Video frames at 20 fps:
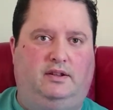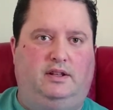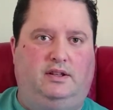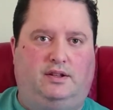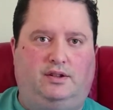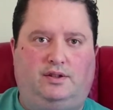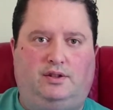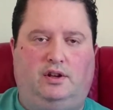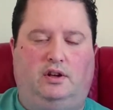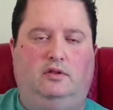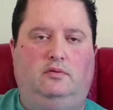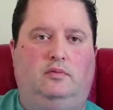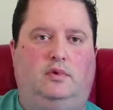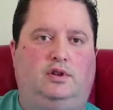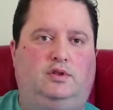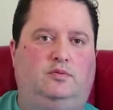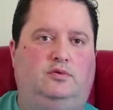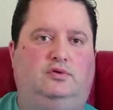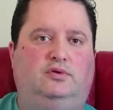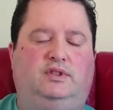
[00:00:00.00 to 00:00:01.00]
It's so
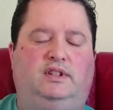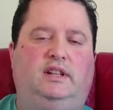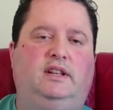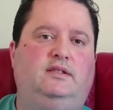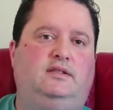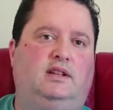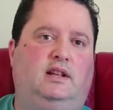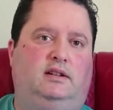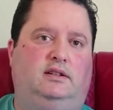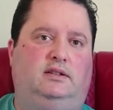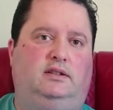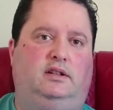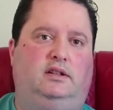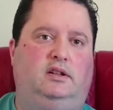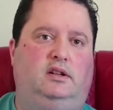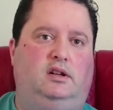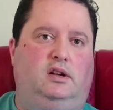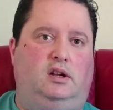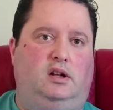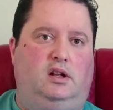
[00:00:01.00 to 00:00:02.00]
much more detail in it.
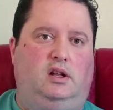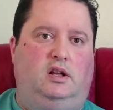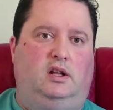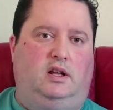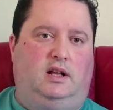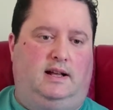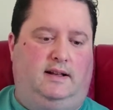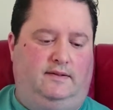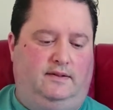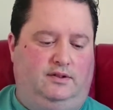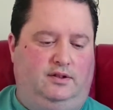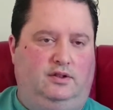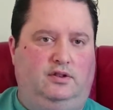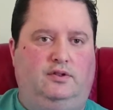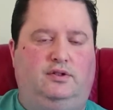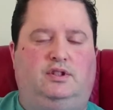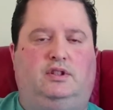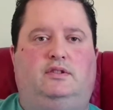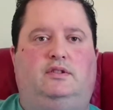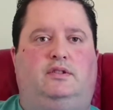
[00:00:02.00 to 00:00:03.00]
And
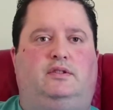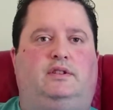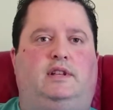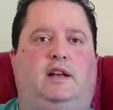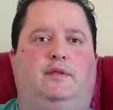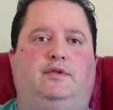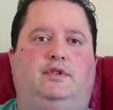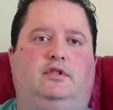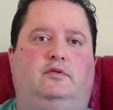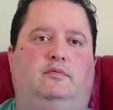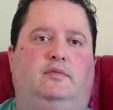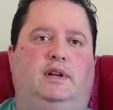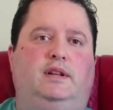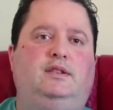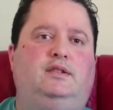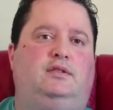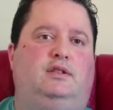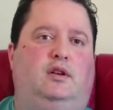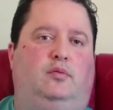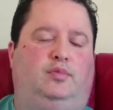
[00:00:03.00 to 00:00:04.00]
using the Samsung
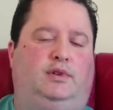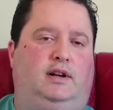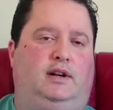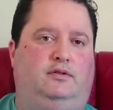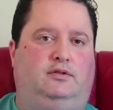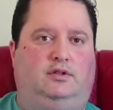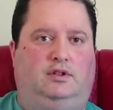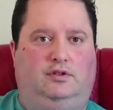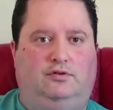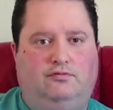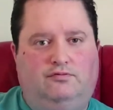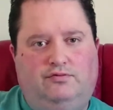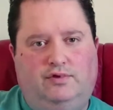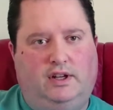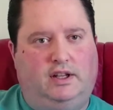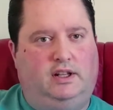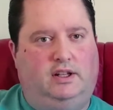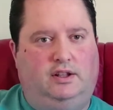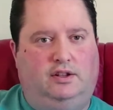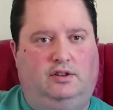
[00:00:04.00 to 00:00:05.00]
internet browser is
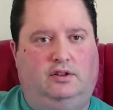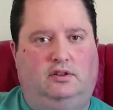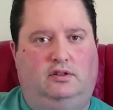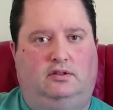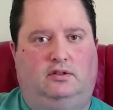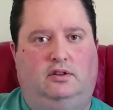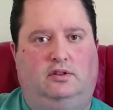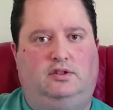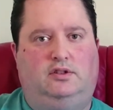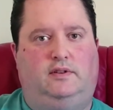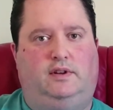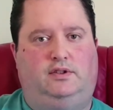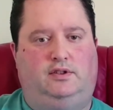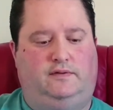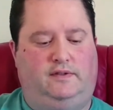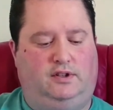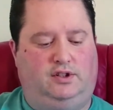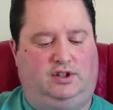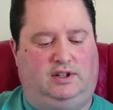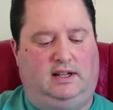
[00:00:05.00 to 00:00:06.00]
really good, lots of
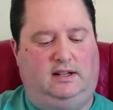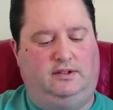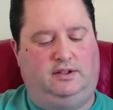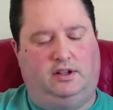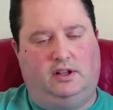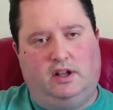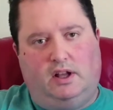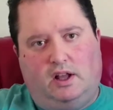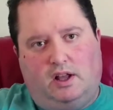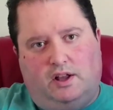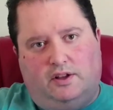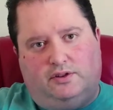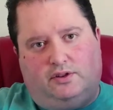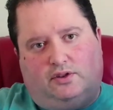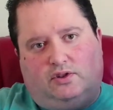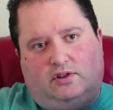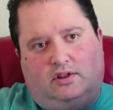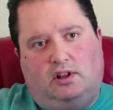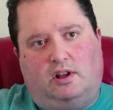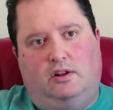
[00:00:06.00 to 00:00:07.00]
extra functionality. So
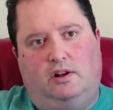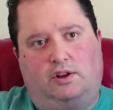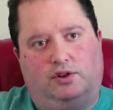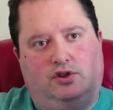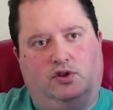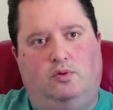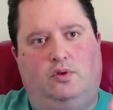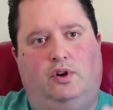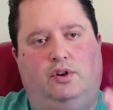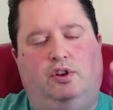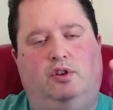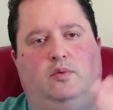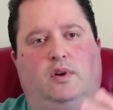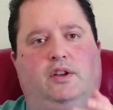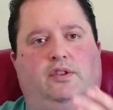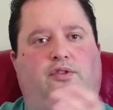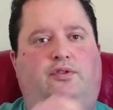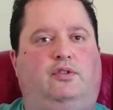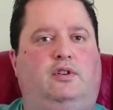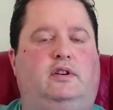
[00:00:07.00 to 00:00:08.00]
slowly as you work your way
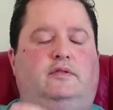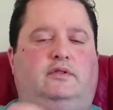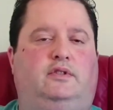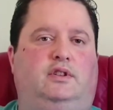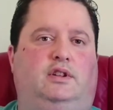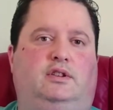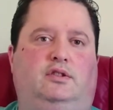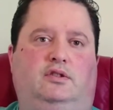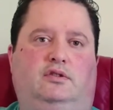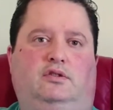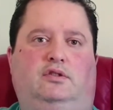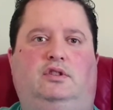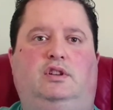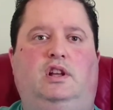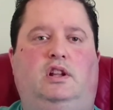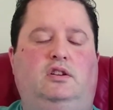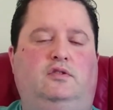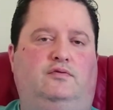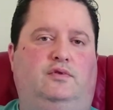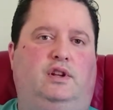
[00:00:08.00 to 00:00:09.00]
through everything, you're
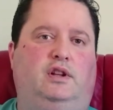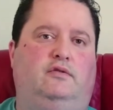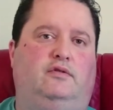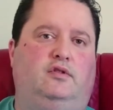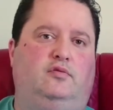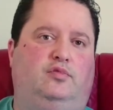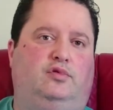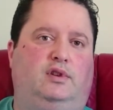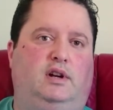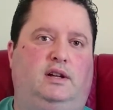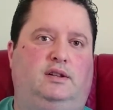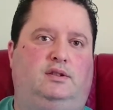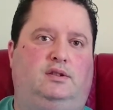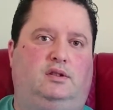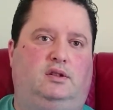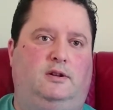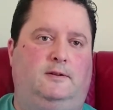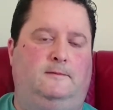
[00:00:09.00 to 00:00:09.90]
getting really, really impressed.